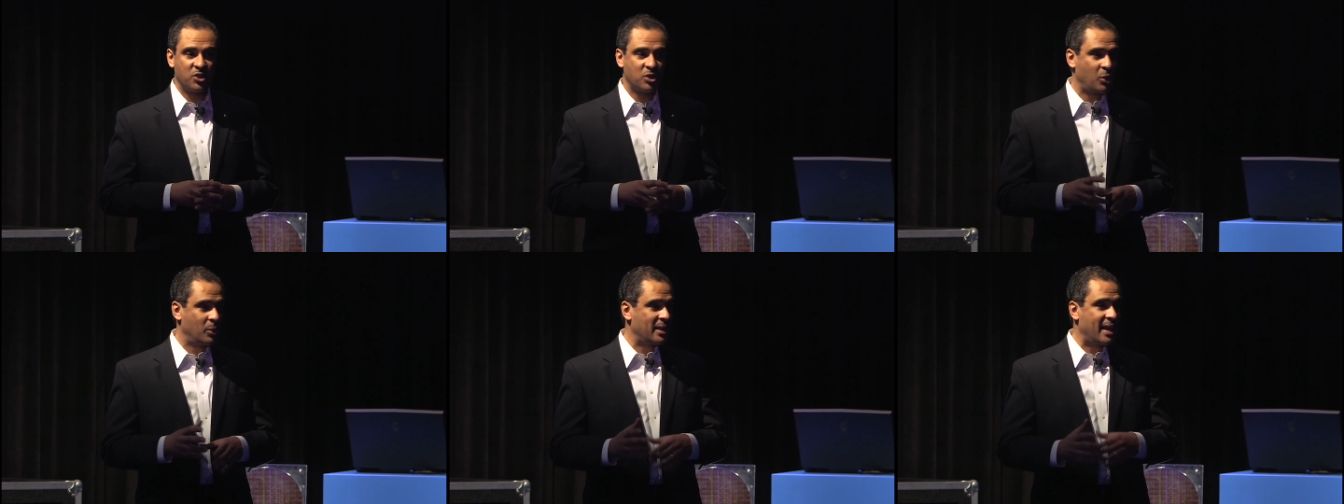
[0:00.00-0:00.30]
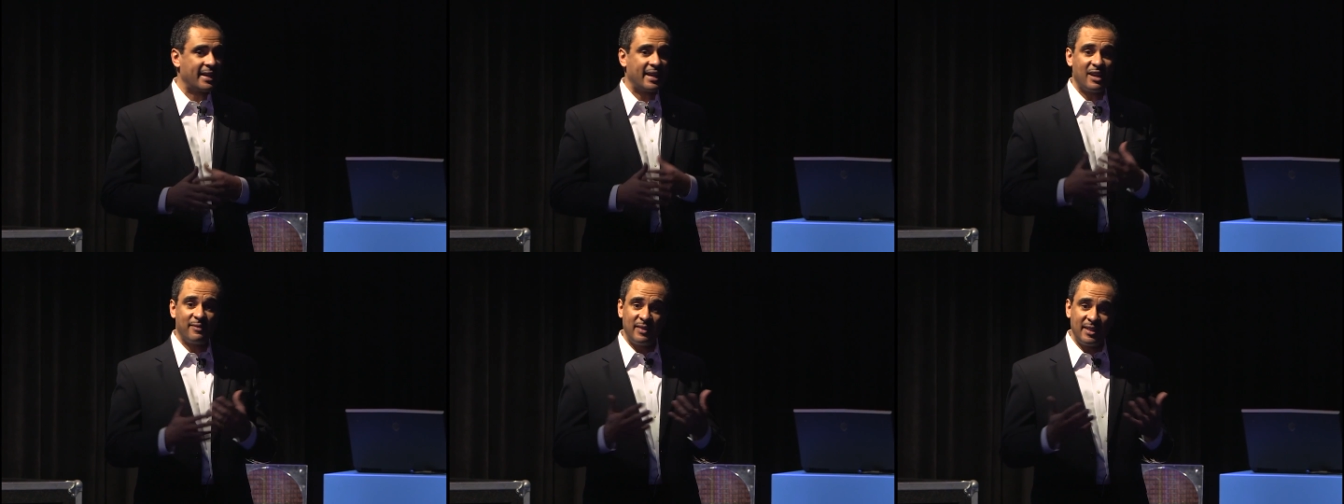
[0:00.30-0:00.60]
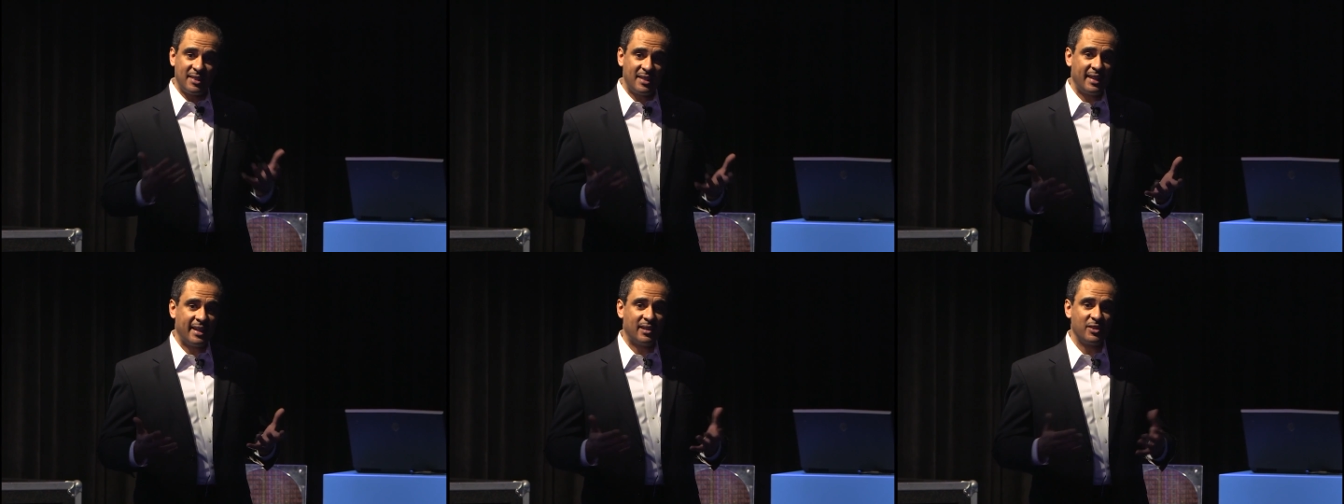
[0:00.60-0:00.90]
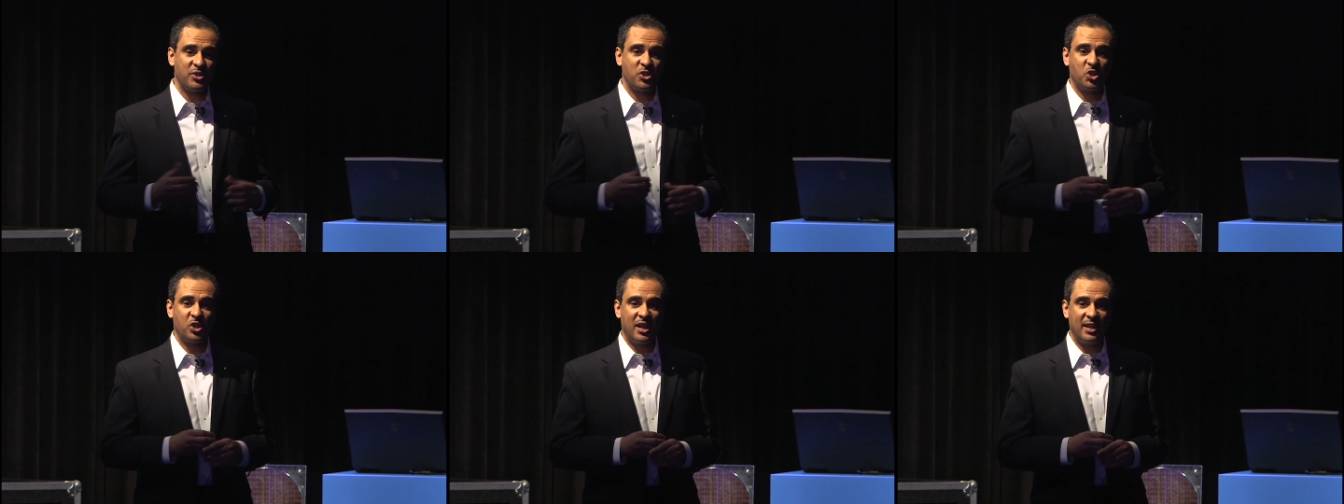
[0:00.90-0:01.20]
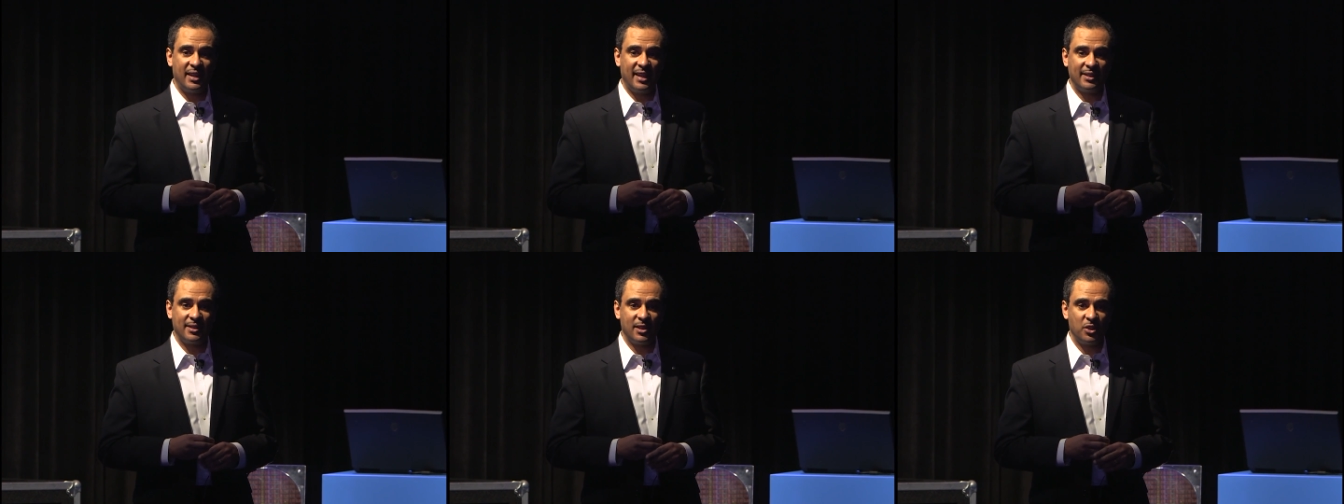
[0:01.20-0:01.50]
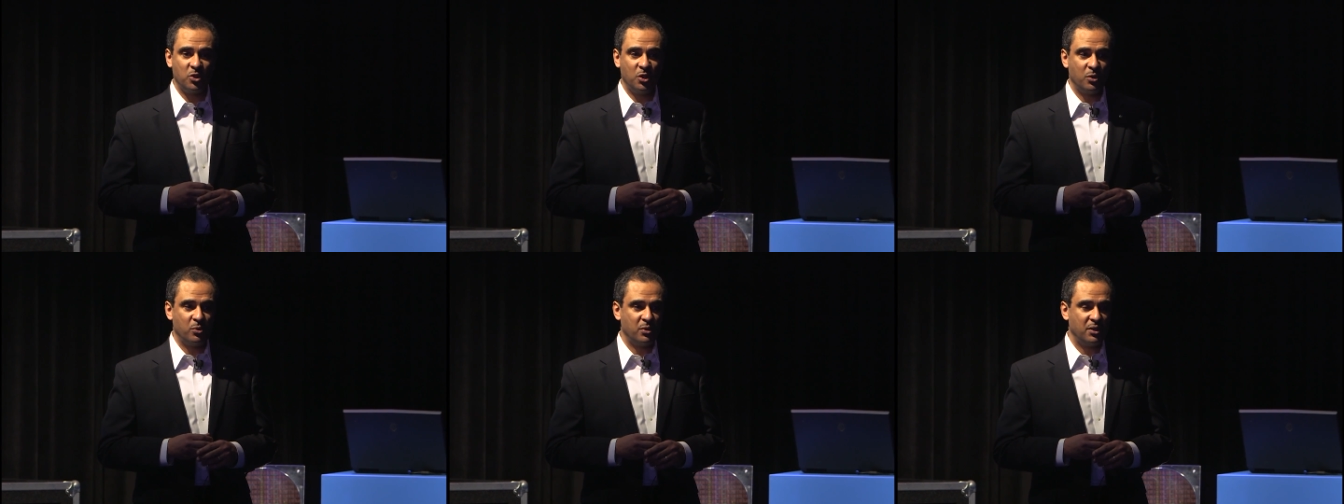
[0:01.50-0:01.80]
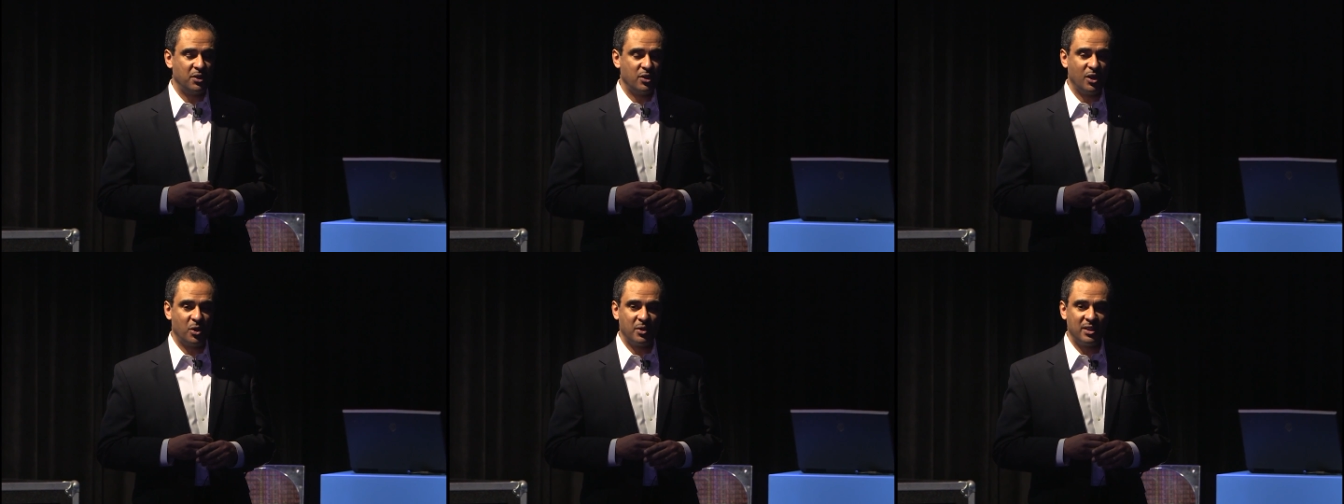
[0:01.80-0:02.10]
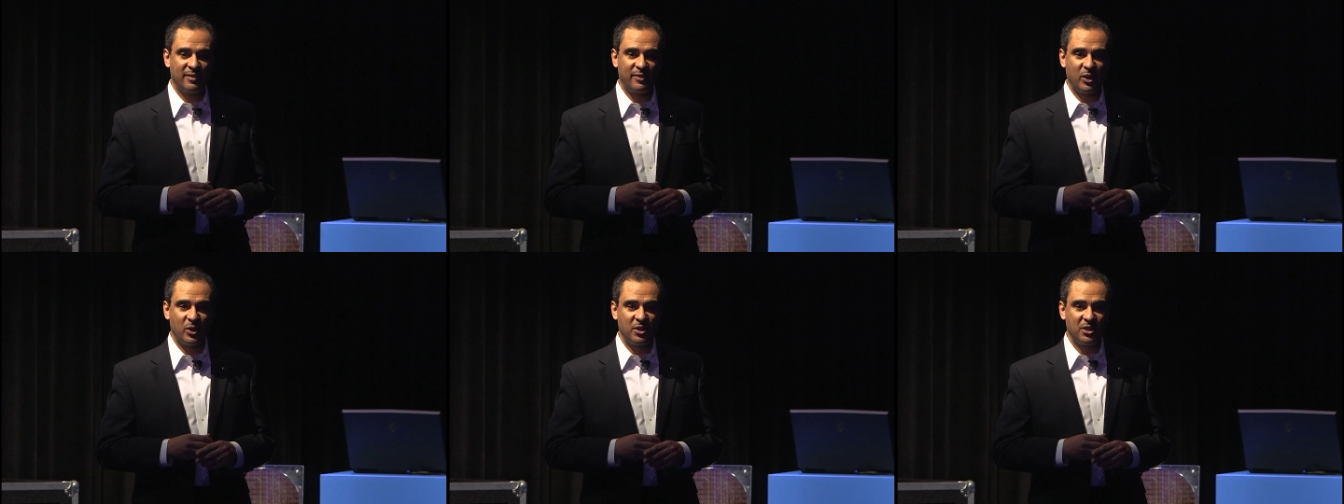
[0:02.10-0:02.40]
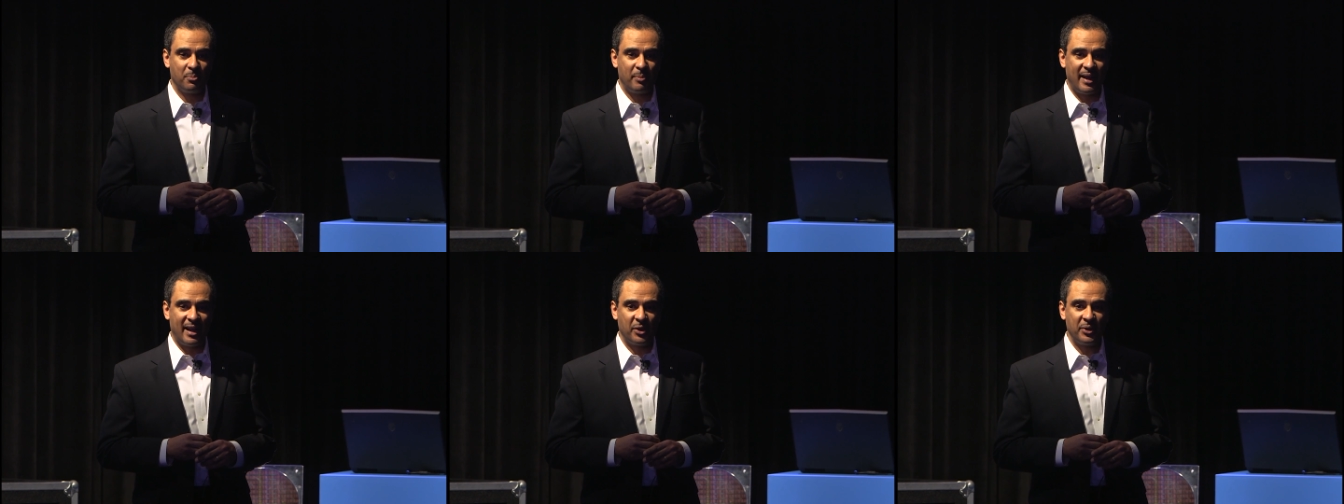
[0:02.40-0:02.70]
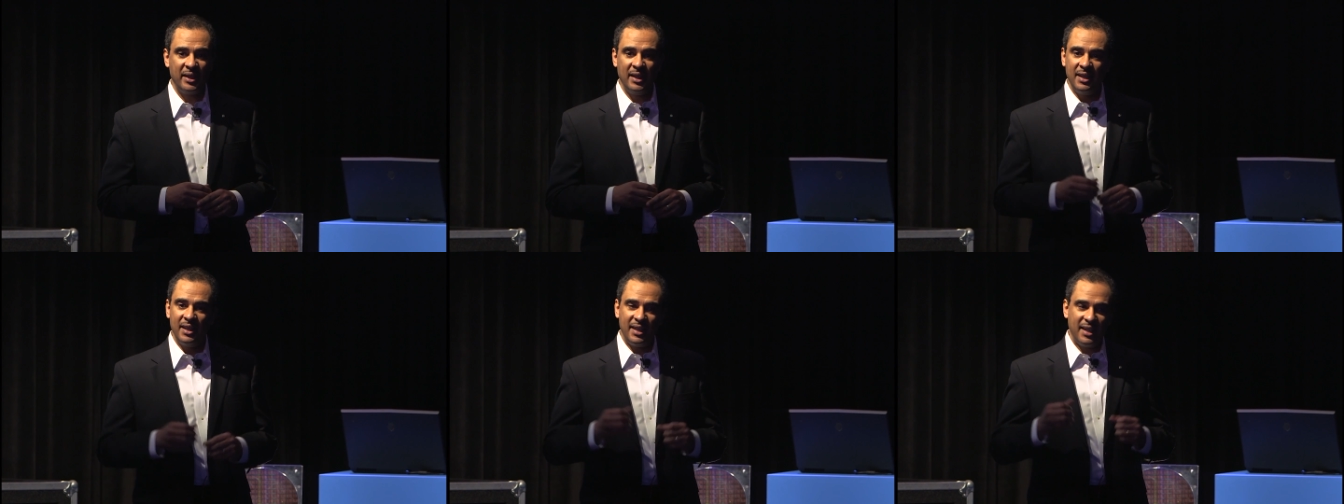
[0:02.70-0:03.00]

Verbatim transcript: So like everything else Gen 8 that you know and have heard about,